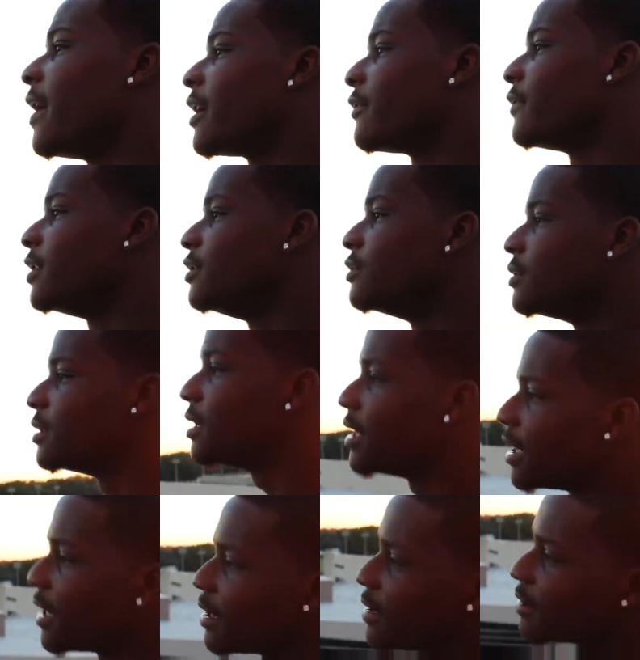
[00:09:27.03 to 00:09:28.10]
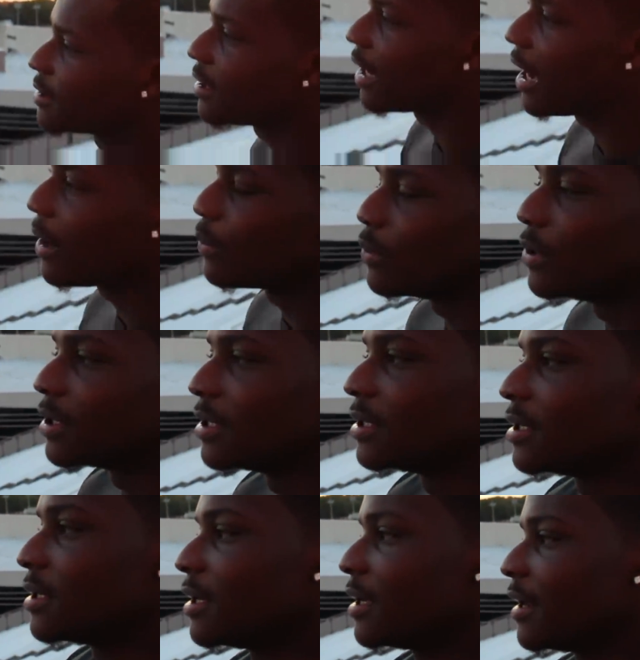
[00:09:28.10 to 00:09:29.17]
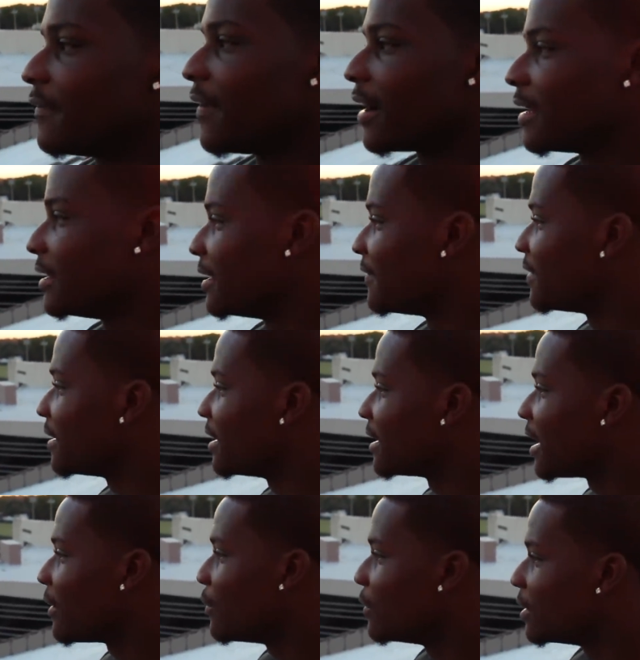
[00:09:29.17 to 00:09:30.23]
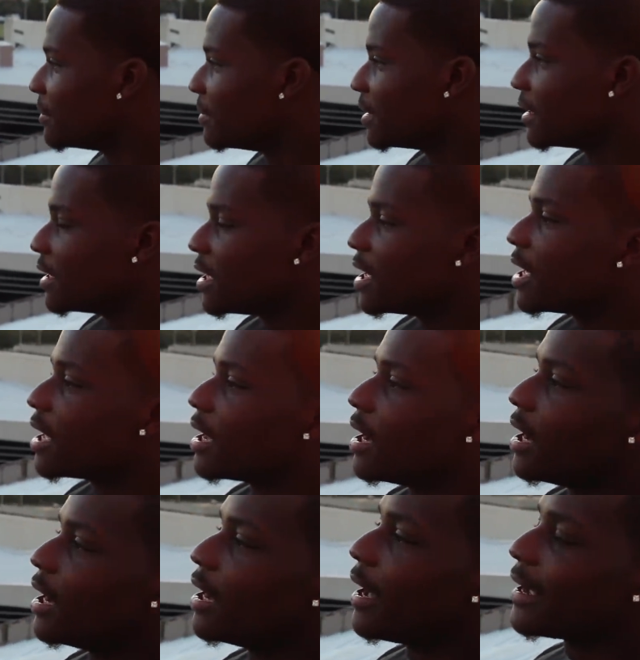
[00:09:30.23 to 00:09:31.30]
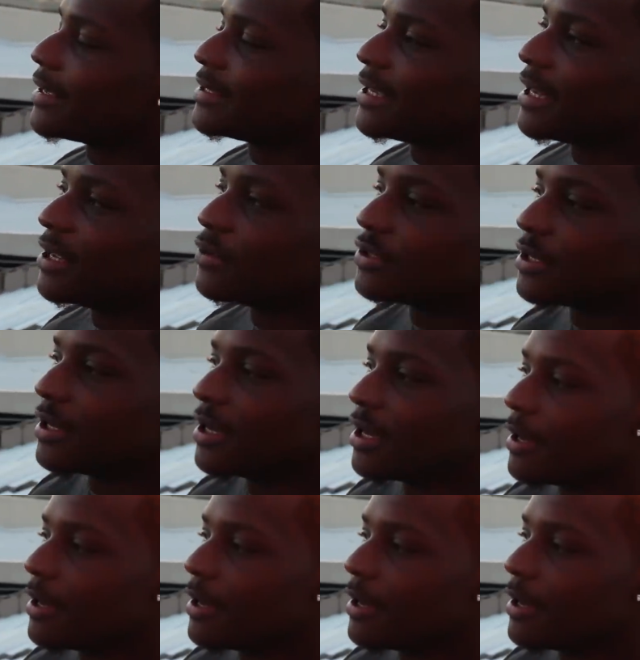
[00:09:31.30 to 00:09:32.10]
I could redo it again, I would, and if I could live it again, I would, but I can say it was an